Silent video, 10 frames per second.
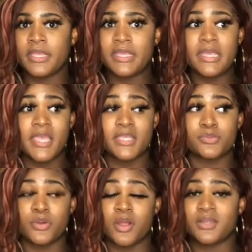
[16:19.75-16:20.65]
EAs
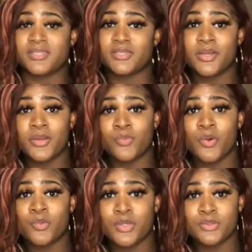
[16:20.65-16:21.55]
were uncertain
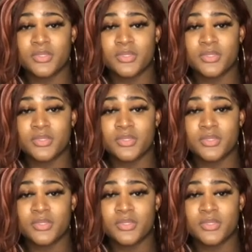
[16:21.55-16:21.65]
what were,